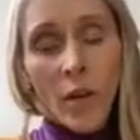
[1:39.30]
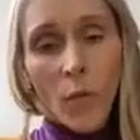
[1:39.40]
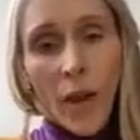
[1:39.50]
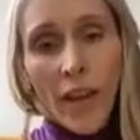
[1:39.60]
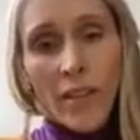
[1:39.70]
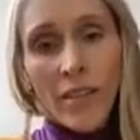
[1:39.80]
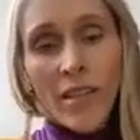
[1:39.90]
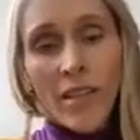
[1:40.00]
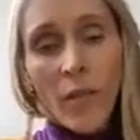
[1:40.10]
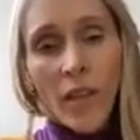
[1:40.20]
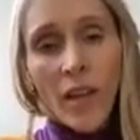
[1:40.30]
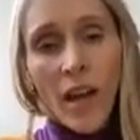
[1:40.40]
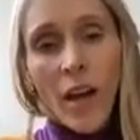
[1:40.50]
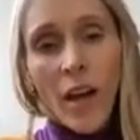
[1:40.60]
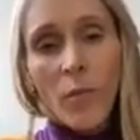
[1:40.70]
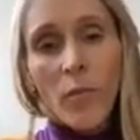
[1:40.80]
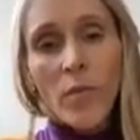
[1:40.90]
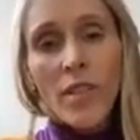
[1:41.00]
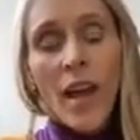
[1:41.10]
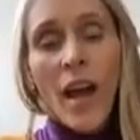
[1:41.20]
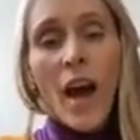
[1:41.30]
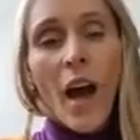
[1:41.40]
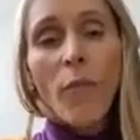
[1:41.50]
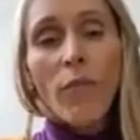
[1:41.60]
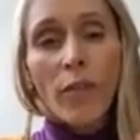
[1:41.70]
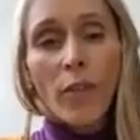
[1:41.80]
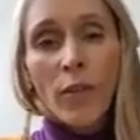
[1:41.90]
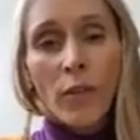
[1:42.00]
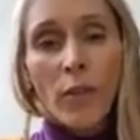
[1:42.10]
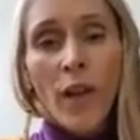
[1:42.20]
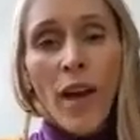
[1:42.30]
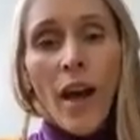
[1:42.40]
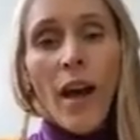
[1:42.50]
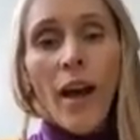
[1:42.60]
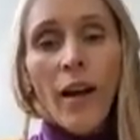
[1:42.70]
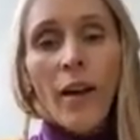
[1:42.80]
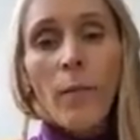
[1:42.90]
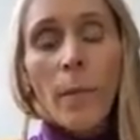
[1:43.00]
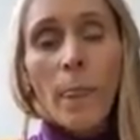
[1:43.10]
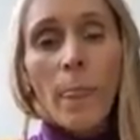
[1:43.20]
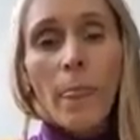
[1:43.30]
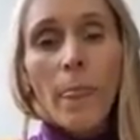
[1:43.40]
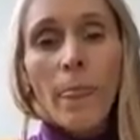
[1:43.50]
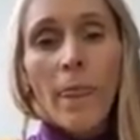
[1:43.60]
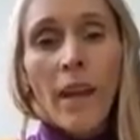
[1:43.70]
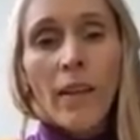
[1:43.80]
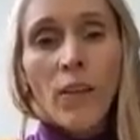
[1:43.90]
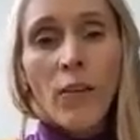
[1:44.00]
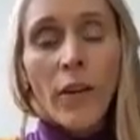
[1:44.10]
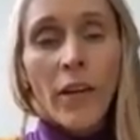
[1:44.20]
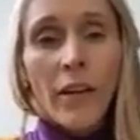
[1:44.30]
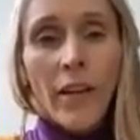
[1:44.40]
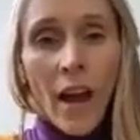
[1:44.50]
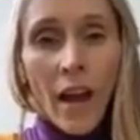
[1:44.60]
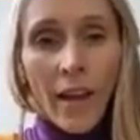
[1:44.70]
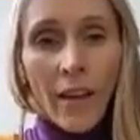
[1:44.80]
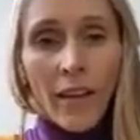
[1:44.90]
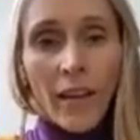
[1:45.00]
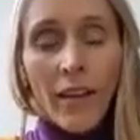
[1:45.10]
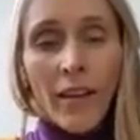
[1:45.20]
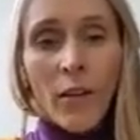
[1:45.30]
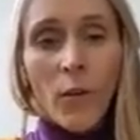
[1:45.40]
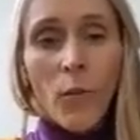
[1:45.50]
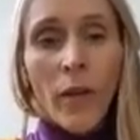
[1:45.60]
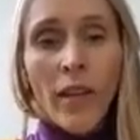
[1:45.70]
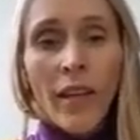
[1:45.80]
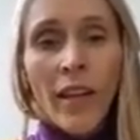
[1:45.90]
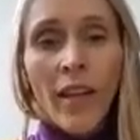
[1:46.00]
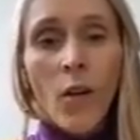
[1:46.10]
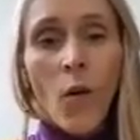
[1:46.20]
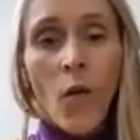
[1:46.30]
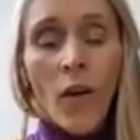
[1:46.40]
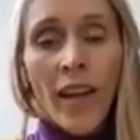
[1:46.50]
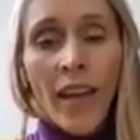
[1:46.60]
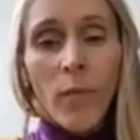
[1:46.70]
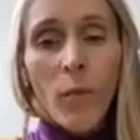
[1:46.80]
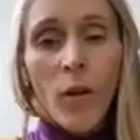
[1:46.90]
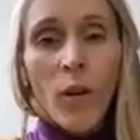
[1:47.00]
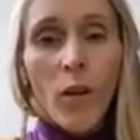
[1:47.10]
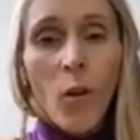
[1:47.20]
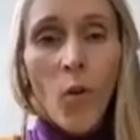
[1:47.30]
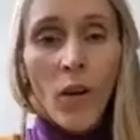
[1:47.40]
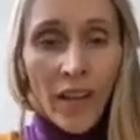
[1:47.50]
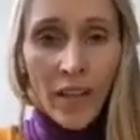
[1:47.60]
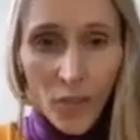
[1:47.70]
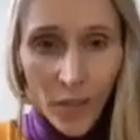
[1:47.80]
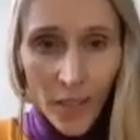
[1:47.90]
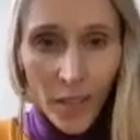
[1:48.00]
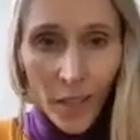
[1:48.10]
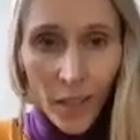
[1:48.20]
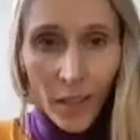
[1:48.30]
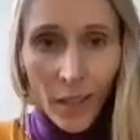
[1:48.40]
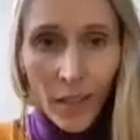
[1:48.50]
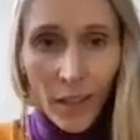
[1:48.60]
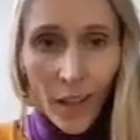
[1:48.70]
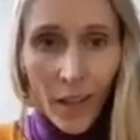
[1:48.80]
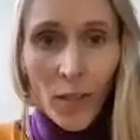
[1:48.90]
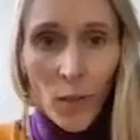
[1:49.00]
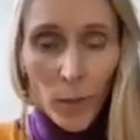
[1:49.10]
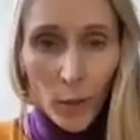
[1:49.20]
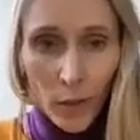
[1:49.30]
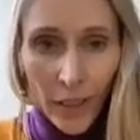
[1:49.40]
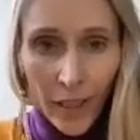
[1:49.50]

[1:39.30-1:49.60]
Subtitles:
when something comes up for you that you're not either willing or able or interested in exploring.